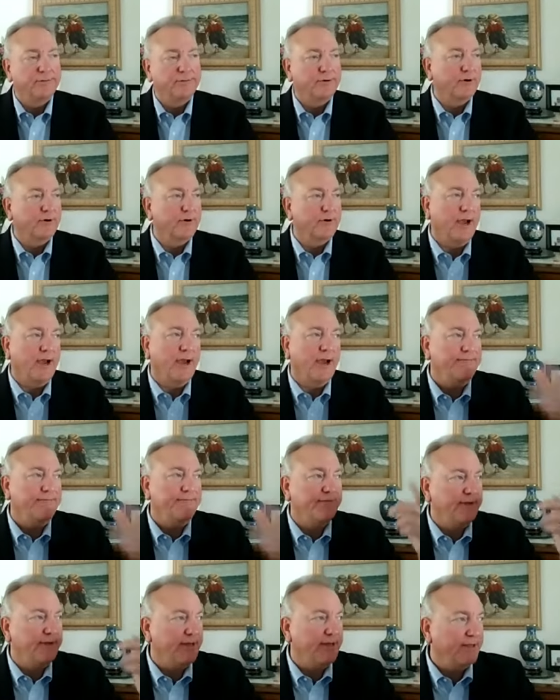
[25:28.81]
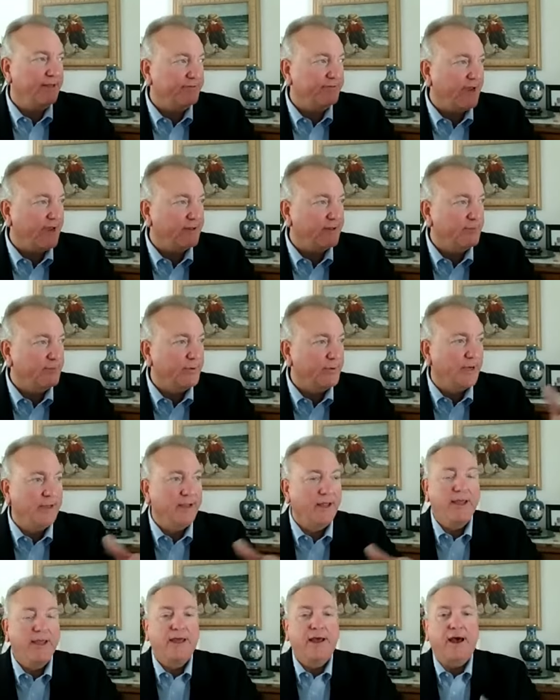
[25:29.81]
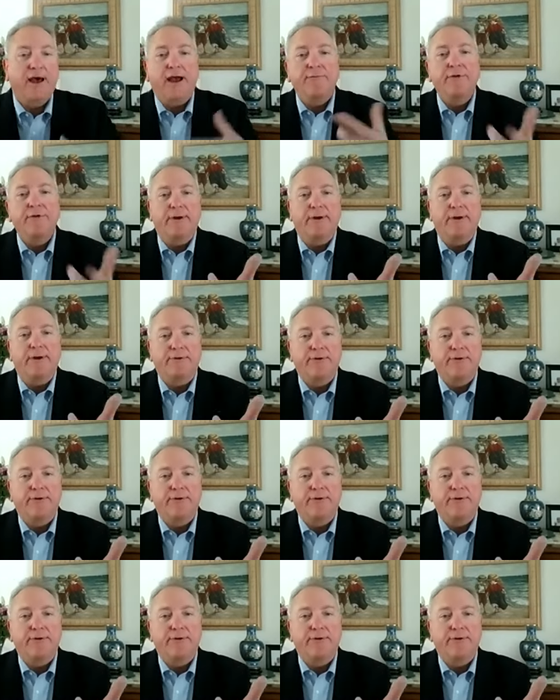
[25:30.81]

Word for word: or I forget exactly, but I remember.